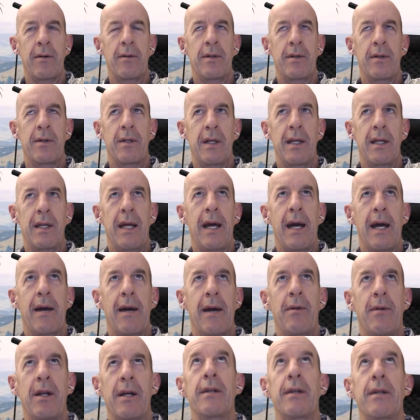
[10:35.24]
Yeah. I mean,
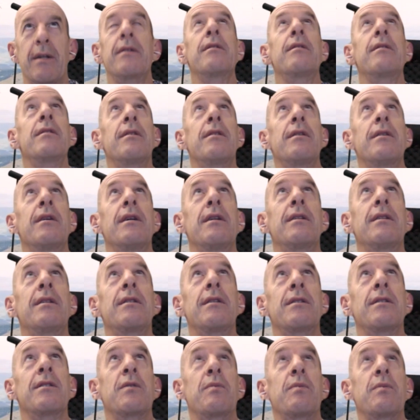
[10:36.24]
it, it
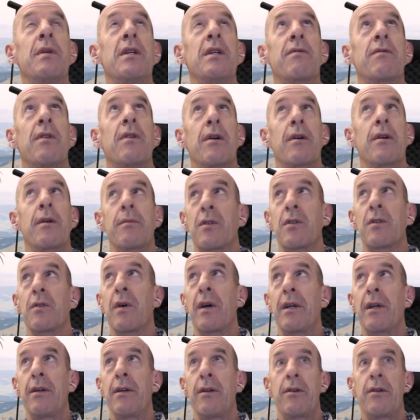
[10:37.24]
just speaks volumes to why
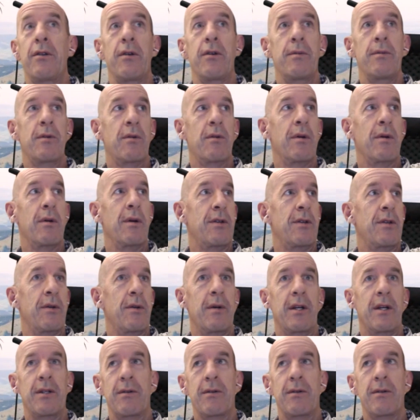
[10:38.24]
YouTube's grown so
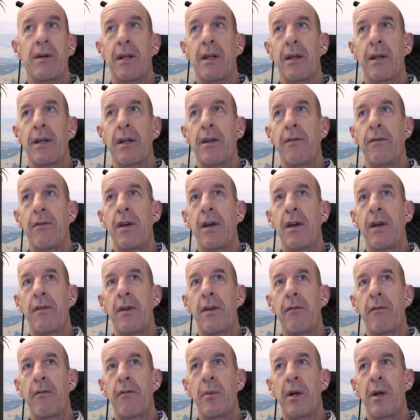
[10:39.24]
much, right? Like you've given
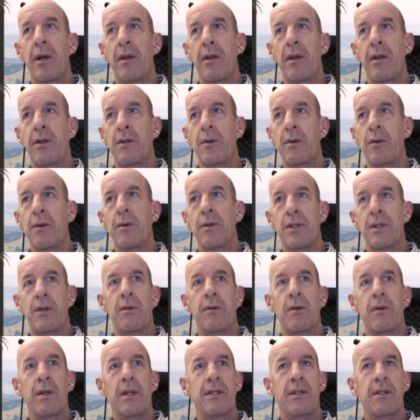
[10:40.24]
everybody yeah. the tools to
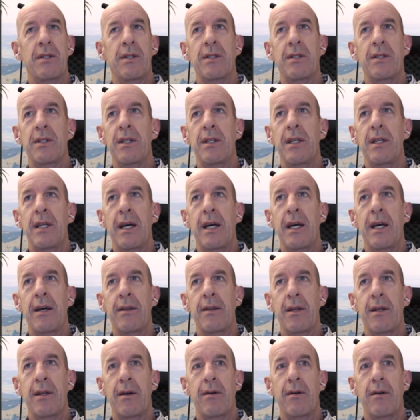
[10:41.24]
really succeed out
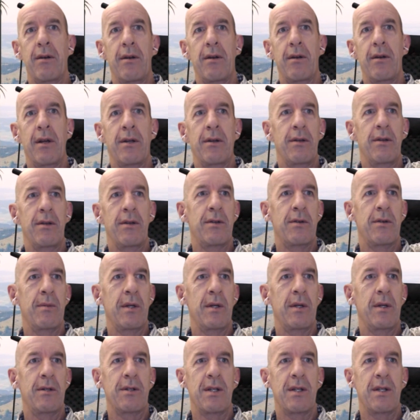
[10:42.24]
there and, and do some
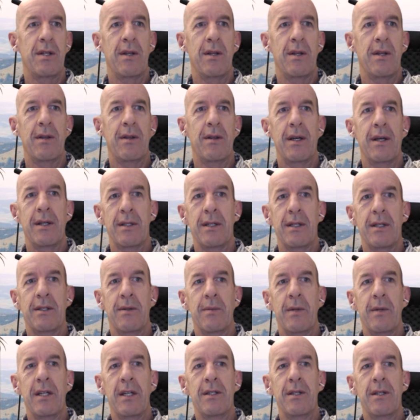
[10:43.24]
interesting things. That's
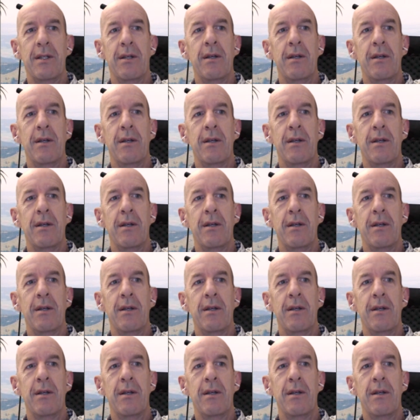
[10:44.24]
amazing.